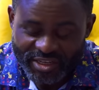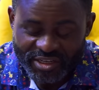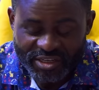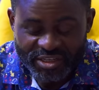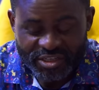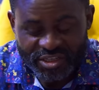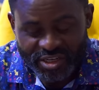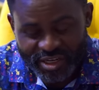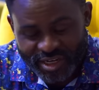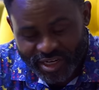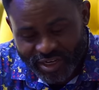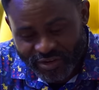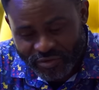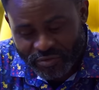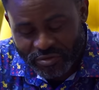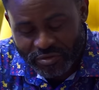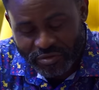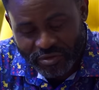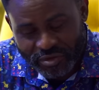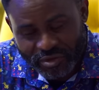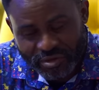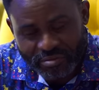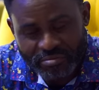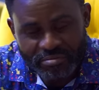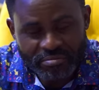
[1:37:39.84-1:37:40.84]
She left with
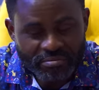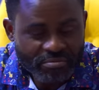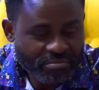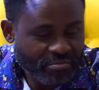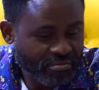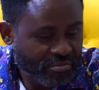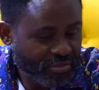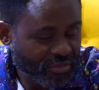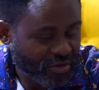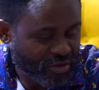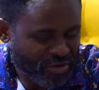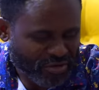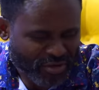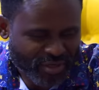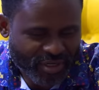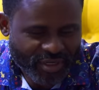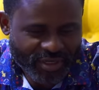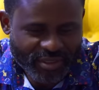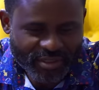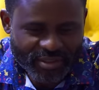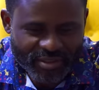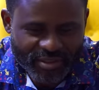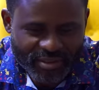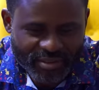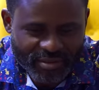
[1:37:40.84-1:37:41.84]
him, all
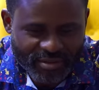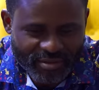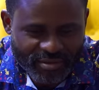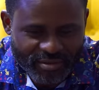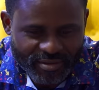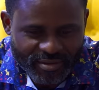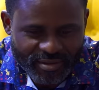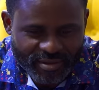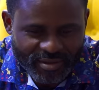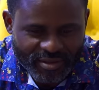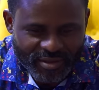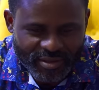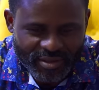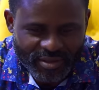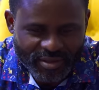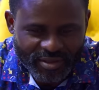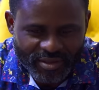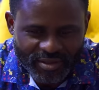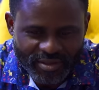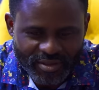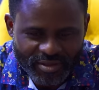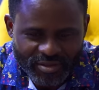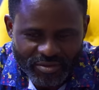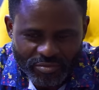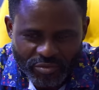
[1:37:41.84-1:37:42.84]
right.
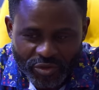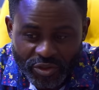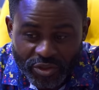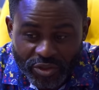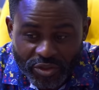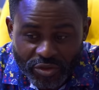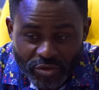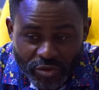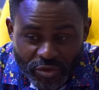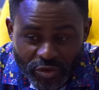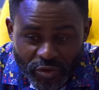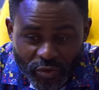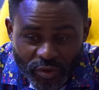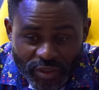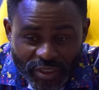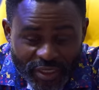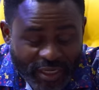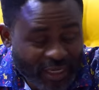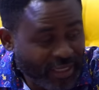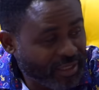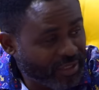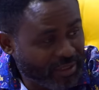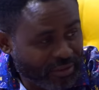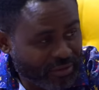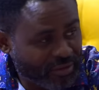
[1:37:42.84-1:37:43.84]
But she's not doing
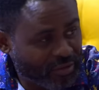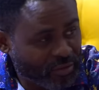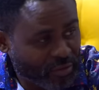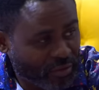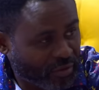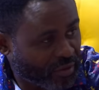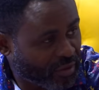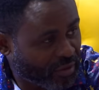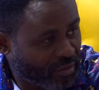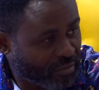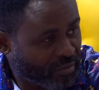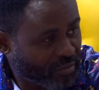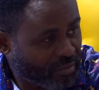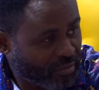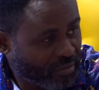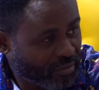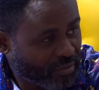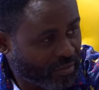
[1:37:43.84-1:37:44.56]
anything with him.